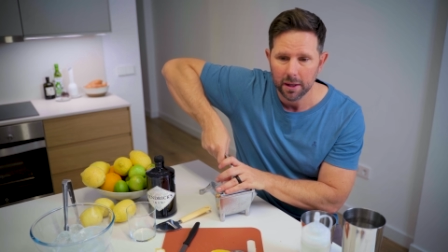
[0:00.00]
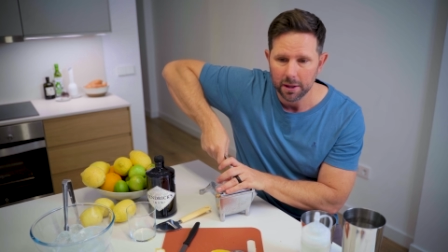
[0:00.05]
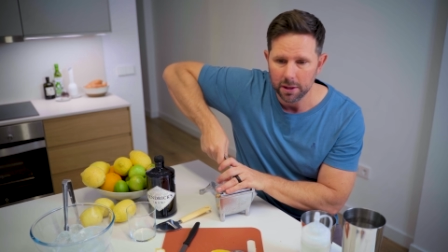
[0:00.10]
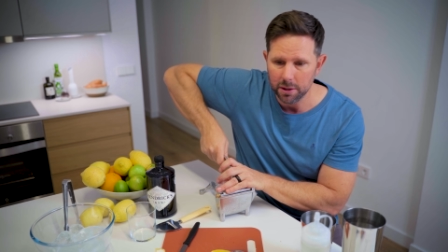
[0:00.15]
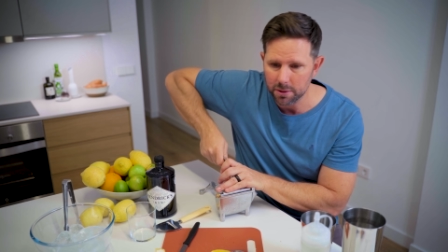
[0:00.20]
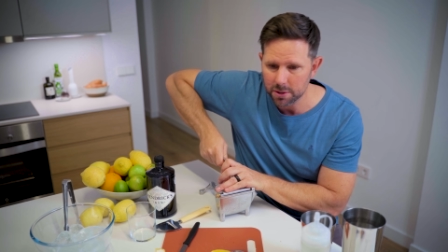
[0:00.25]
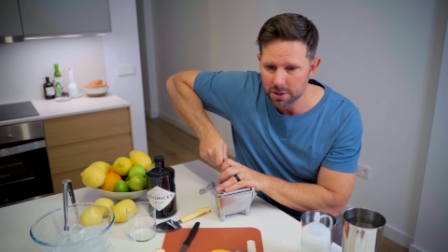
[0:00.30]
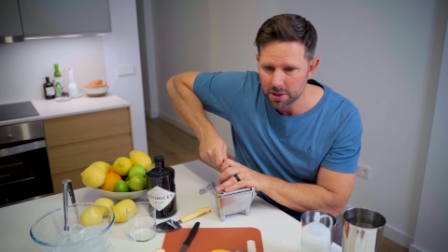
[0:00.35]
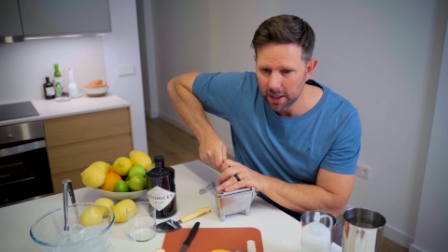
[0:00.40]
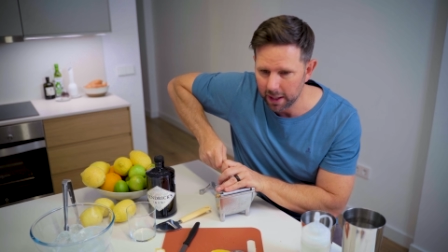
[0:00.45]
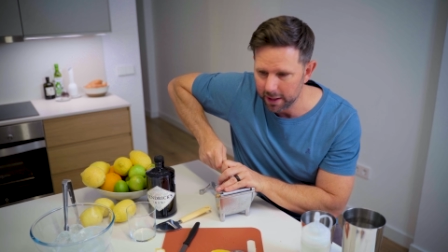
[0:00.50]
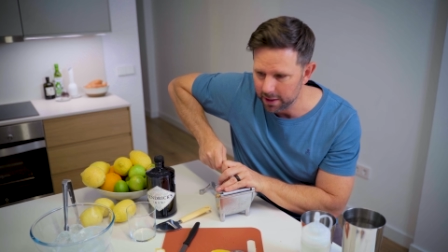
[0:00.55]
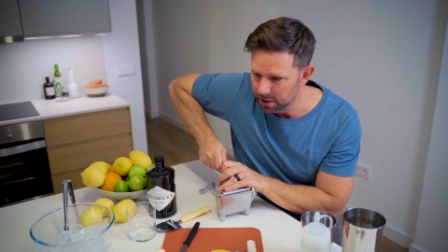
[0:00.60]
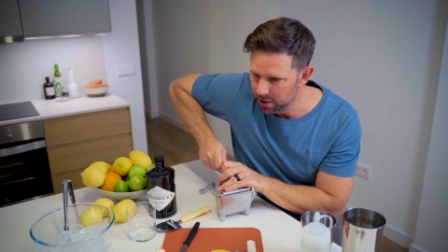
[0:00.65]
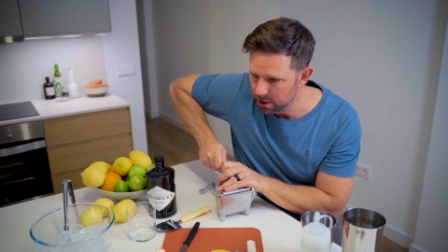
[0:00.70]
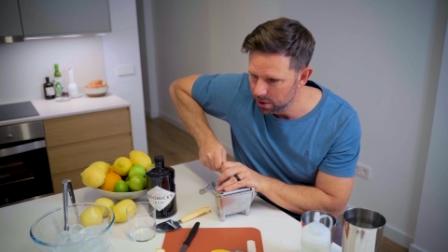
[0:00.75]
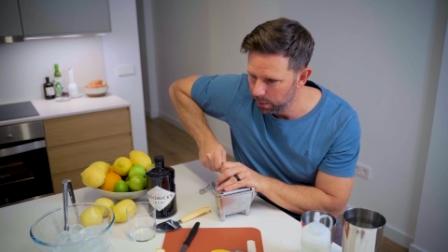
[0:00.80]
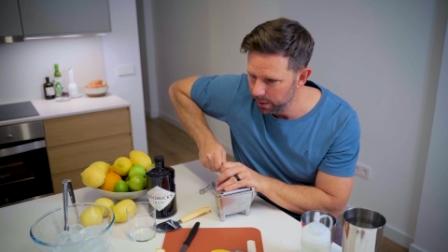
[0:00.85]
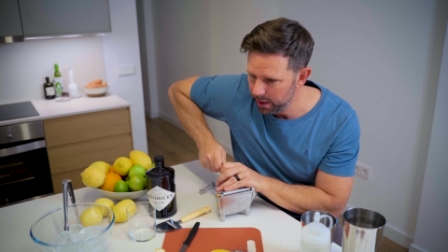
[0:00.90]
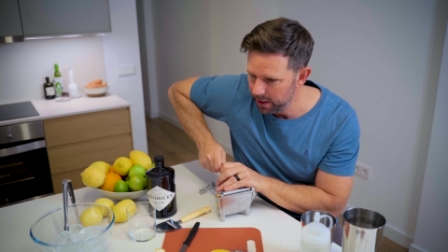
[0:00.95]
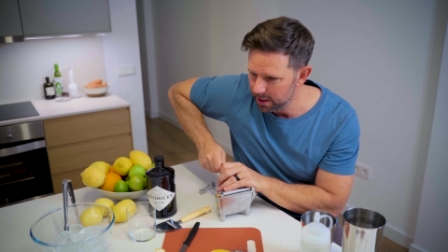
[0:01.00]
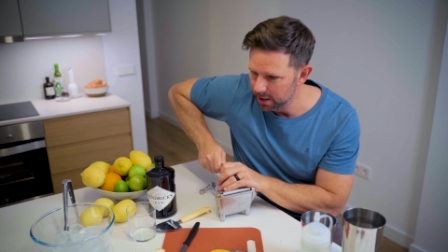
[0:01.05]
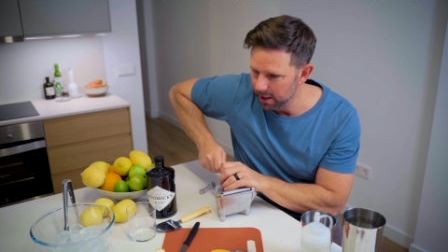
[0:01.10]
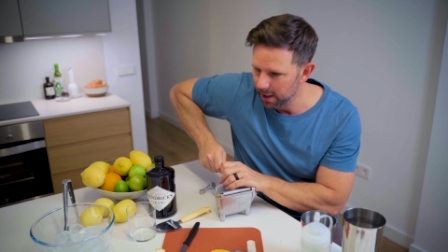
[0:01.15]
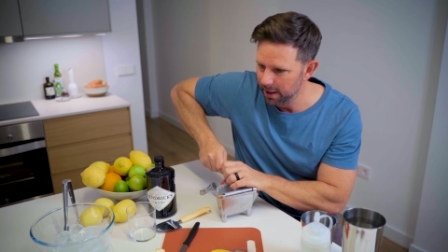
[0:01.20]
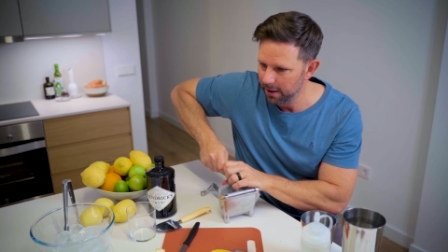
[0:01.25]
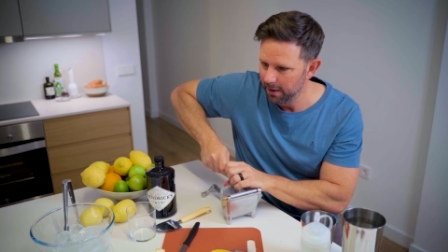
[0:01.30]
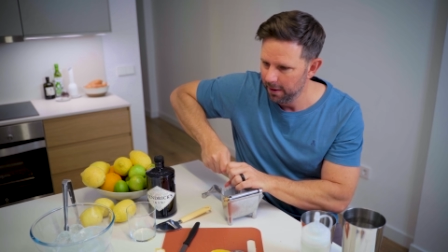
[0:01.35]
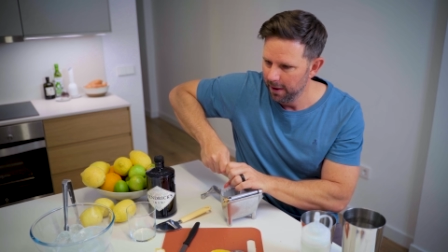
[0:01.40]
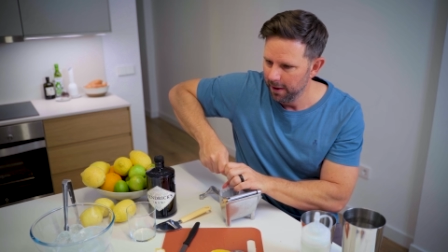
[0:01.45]
you just kind of squeeze
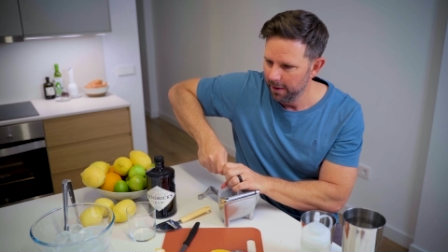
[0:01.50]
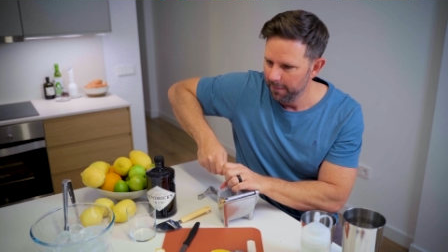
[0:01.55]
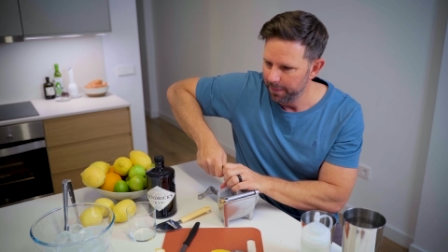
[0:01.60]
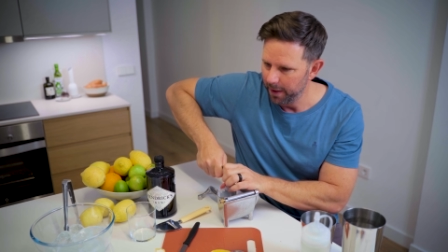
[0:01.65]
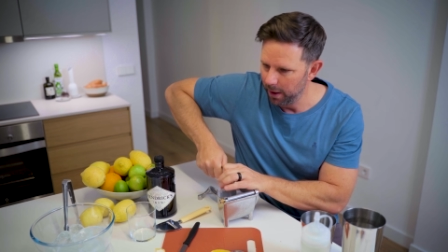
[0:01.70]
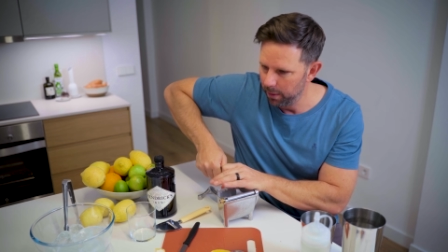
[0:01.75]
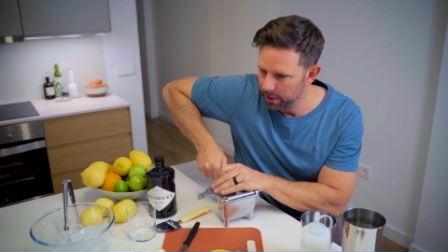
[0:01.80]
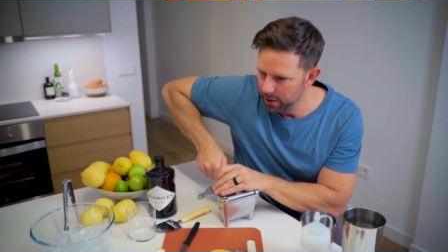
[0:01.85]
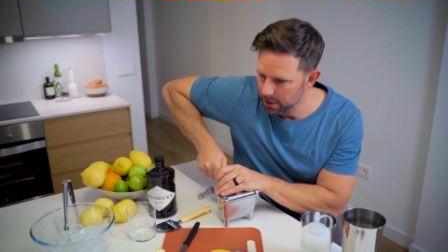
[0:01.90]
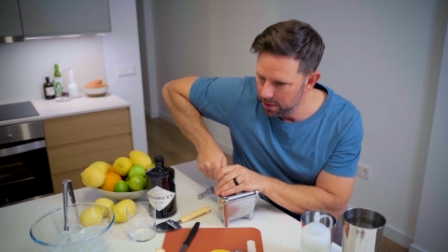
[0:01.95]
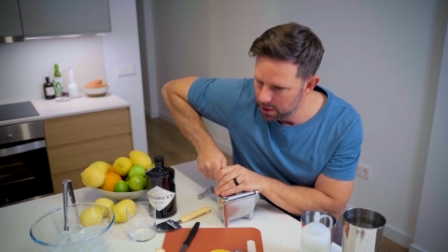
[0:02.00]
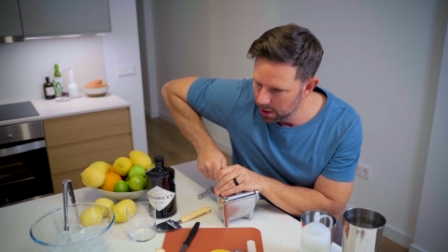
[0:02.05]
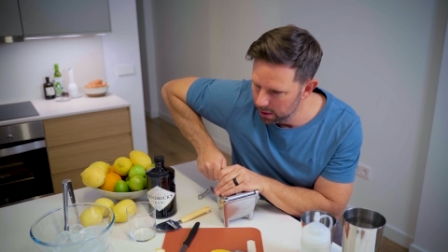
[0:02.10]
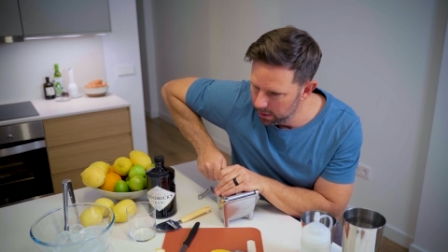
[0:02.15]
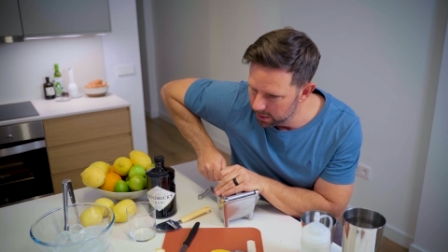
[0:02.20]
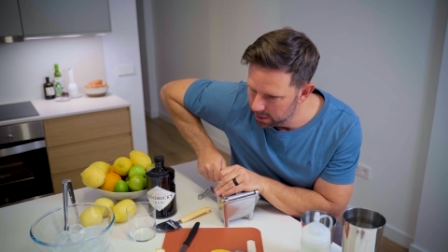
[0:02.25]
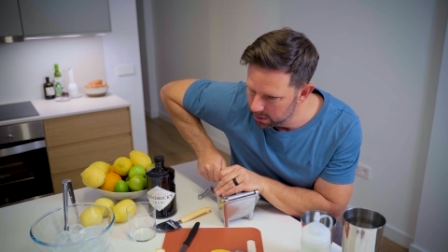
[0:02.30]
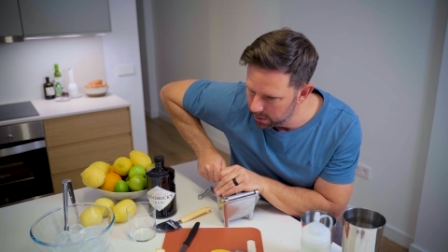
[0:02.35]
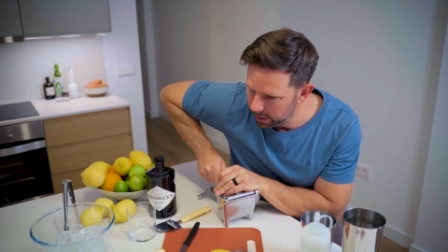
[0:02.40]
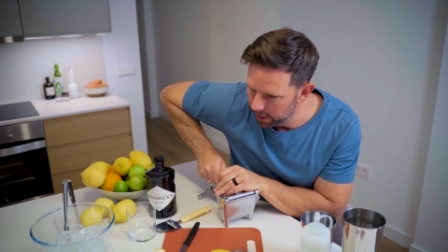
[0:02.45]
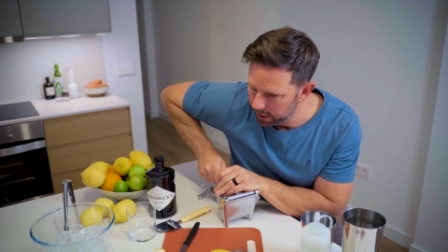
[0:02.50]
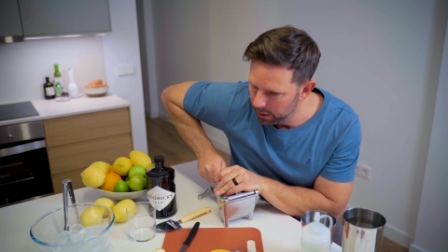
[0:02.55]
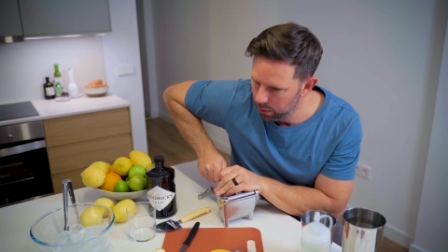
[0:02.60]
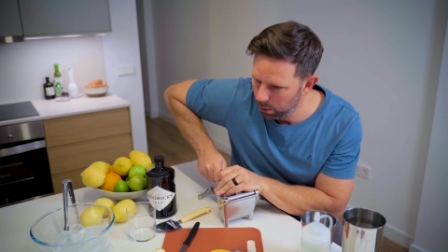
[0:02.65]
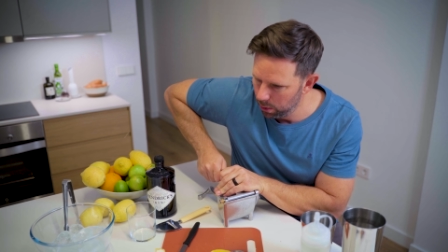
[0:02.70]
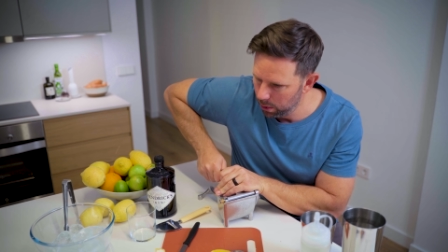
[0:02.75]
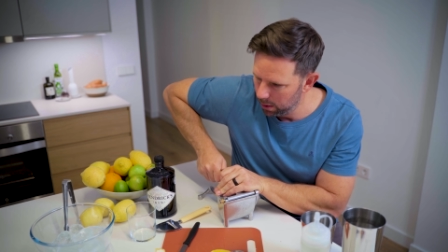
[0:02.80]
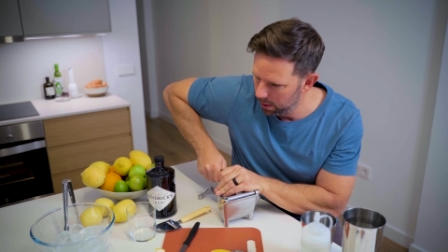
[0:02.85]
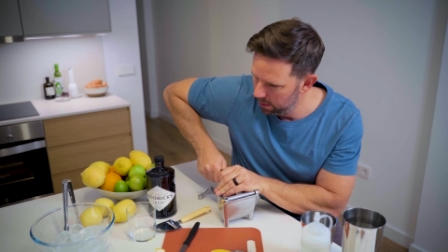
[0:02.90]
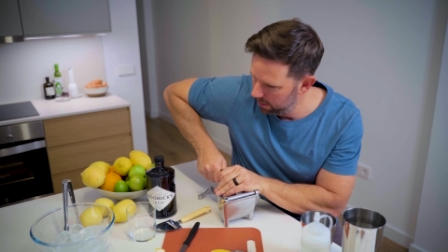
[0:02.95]
it, and when you do, it's really
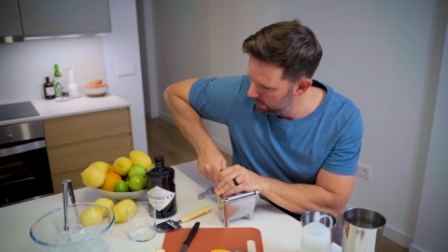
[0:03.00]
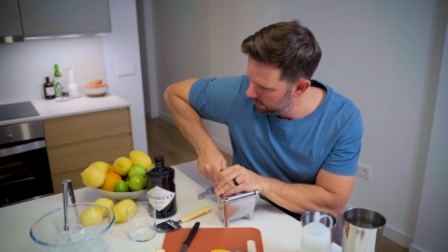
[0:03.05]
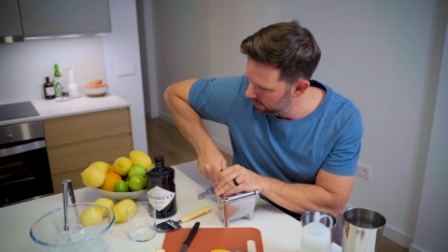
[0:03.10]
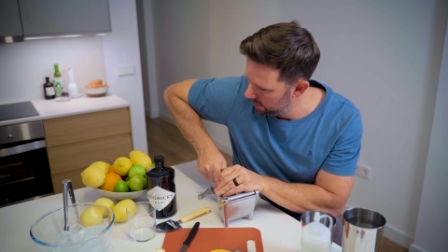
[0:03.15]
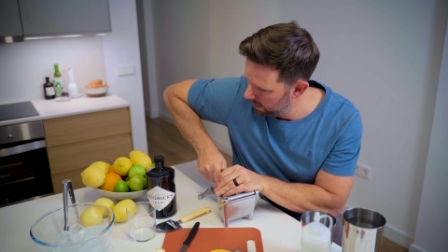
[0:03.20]
cool.